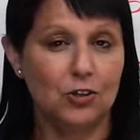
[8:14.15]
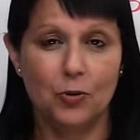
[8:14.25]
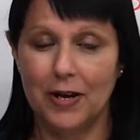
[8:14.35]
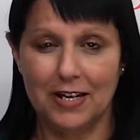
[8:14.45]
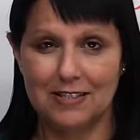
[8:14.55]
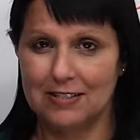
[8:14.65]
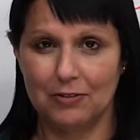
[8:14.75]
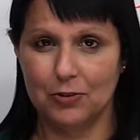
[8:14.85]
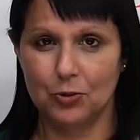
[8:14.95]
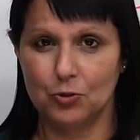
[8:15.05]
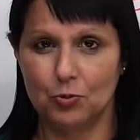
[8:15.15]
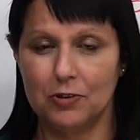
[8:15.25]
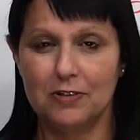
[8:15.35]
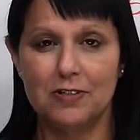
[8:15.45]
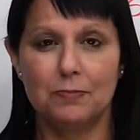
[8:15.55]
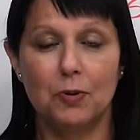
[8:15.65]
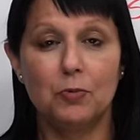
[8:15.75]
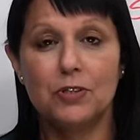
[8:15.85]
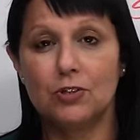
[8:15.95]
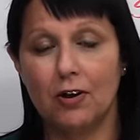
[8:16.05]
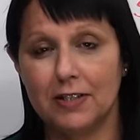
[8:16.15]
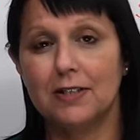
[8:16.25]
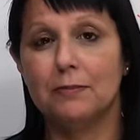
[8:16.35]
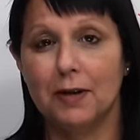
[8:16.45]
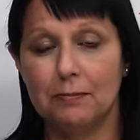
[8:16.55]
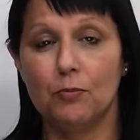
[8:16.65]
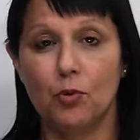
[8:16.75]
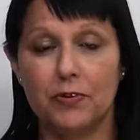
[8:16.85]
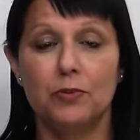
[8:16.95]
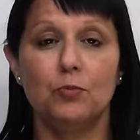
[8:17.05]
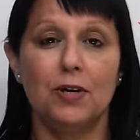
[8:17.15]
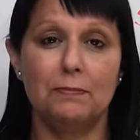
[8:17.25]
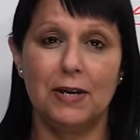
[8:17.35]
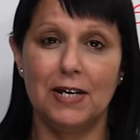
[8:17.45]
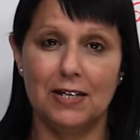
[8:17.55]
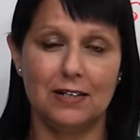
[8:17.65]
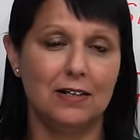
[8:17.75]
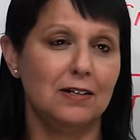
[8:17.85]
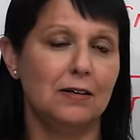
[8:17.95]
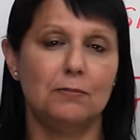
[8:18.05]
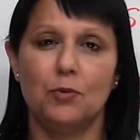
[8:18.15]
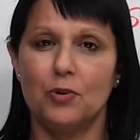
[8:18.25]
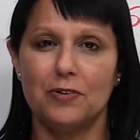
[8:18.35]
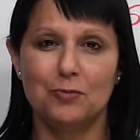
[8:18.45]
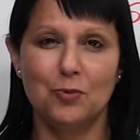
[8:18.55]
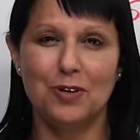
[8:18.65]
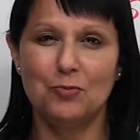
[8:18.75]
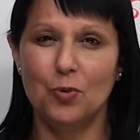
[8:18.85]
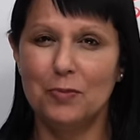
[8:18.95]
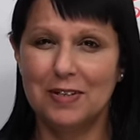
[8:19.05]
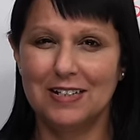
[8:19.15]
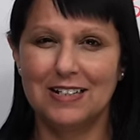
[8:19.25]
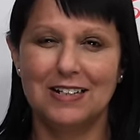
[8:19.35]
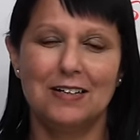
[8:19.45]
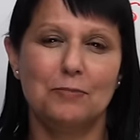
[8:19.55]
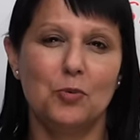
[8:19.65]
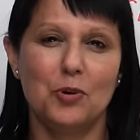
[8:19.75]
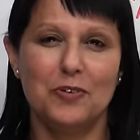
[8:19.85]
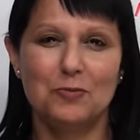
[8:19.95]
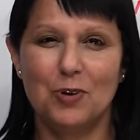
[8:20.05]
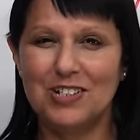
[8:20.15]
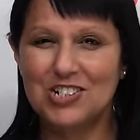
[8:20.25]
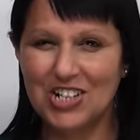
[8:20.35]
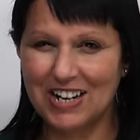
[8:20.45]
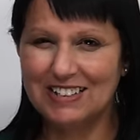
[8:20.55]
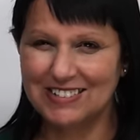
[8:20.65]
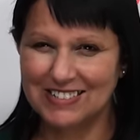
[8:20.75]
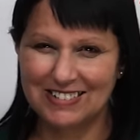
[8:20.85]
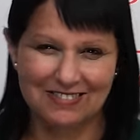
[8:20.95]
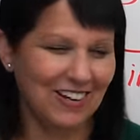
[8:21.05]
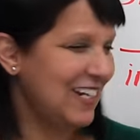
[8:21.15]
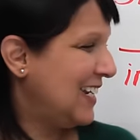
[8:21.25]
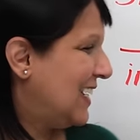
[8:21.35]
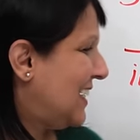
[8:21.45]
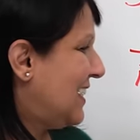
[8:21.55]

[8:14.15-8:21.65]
No S on those words, but we're talking about more than one man, more than one woman, more than one child, right?